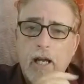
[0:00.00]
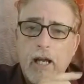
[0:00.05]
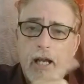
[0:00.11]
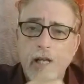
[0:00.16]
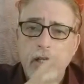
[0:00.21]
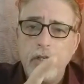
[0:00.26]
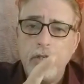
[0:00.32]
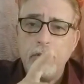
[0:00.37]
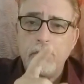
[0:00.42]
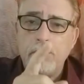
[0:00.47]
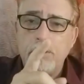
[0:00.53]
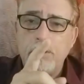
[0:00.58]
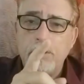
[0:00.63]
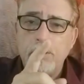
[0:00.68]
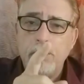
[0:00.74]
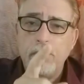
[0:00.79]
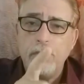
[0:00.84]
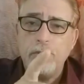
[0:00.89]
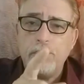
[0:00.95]
I
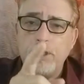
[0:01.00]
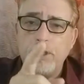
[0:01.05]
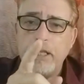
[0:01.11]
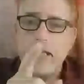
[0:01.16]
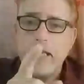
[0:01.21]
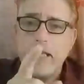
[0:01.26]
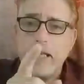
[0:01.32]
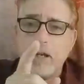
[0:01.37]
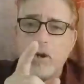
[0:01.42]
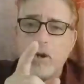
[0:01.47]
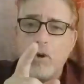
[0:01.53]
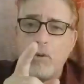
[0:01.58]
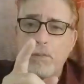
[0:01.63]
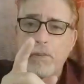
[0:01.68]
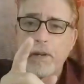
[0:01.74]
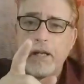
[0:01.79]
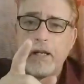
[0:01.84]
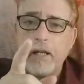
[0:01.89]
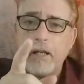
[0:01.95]
used to get
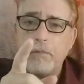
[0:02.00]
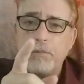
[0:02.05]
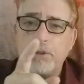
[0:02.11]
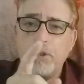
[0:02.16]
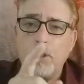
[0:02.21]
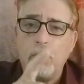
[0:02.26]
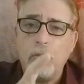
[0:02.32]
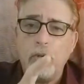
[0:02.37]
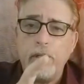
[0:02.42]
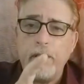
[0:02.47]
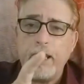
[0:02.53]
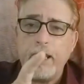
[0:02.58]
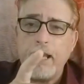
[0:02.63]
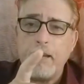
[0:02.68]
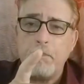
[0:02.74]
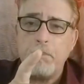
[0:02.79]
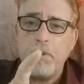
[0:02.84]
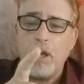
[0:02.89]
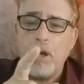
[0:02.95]
old pickups, so when they
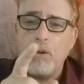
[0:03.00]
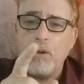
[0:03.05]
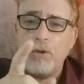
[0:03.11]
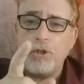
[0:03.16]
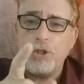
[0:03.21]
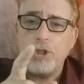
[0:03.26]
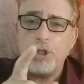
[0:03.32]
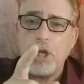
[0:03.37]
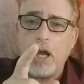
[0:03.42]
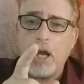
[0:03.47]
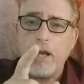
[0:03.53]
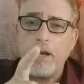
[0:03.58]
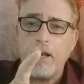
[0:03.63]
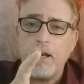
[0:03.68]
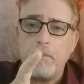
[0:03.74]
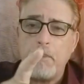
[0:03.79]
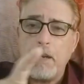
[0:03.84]
got blown or shot up, my